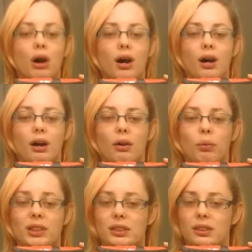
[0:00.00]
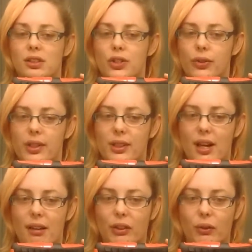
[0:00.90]
what surgeries
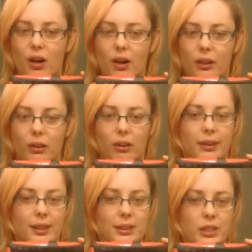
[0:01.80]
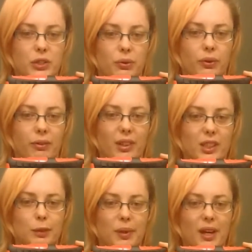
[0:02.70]
have you gotten, all things that you would have
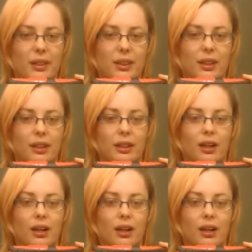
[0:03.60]
expected.